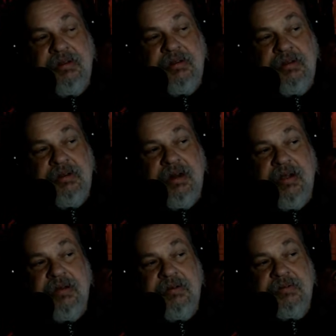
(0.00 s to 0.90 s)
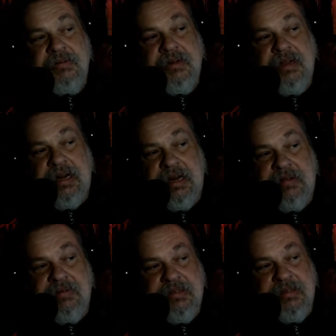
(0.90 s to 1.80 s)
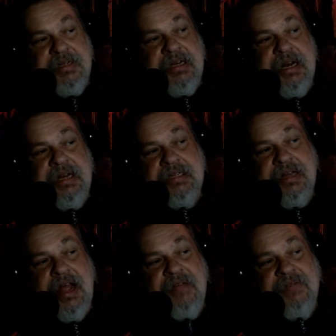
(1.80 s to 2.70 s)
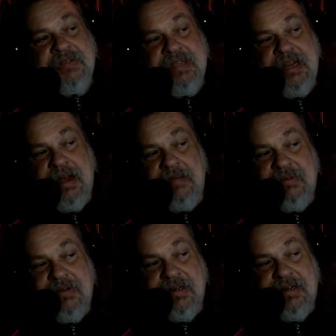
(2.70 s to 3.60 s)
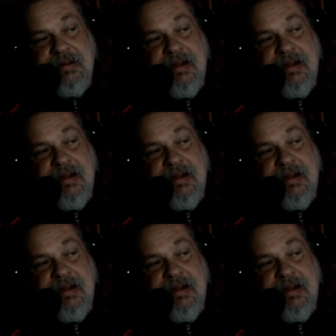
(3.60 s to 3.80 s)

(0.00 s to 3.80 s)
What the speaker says: you know, and he was looking at his life and saying, I'm going to do all